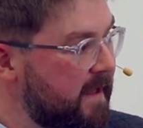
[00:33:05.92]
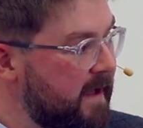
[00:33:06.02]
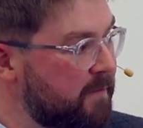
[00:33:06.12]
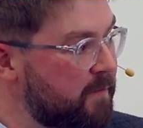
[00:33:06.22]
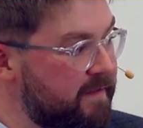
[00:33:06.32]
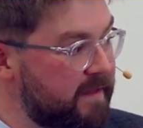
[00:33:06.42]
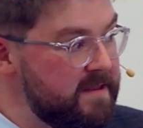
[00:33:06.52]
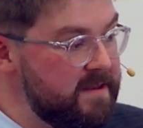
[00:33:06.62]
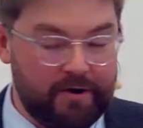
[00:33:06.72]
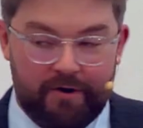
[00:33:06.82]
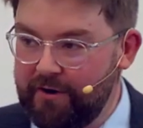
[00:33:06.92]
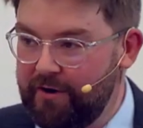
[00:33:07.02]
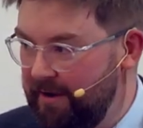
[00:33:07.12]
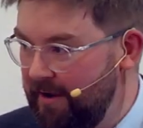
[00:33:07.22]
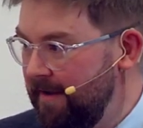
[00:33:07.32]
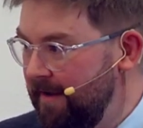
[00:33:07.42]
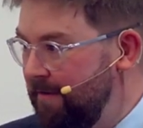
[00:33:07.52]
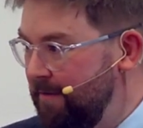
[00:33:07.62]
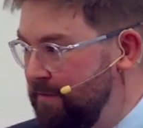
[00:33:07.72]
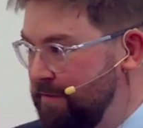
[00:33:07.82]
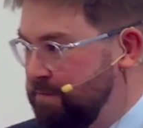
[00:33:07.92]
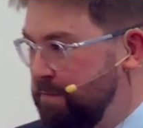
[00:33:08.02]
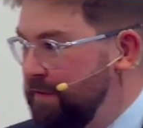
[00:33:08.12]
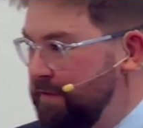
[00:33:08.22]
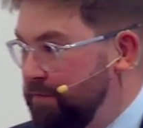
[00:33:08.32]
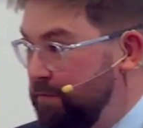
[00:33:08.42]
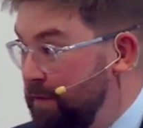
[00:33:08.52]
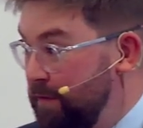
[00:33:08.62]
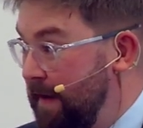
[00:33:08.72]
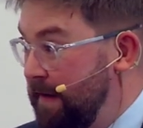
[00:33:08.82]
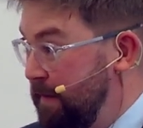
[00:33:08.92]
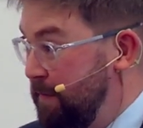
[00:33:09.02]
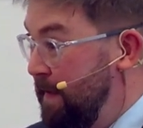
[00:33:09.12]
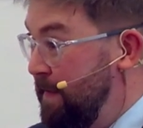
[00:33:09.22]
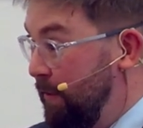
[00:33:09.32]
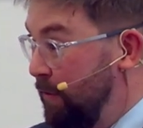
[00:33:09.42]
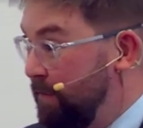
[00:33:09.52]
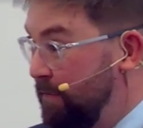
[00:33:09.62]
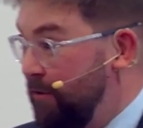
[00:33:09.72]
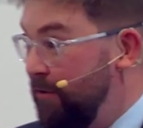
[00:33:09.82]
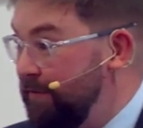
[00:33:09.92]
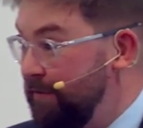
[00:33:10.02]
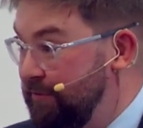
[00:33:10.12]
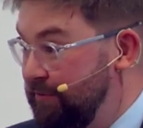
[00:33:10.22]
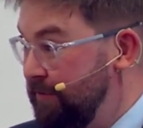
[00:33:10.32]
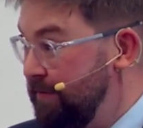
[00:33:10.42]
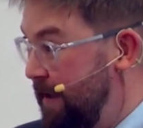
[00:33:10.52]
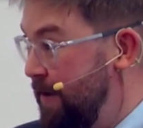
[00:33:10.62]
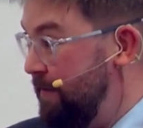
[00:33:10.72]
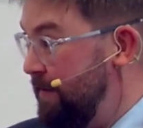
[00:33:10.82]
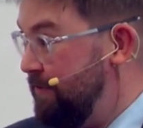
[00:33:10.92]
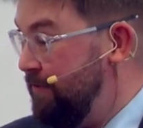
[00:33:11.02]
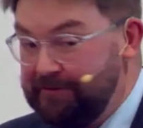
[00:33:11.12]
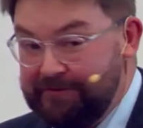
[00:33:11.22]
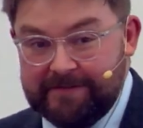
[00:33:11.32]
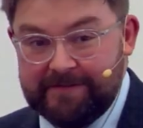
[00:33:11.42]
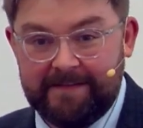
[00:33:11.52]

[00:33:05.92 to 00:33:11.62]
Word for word: And within her response would have actually been the law of God that you shouldn't take what isn't yours.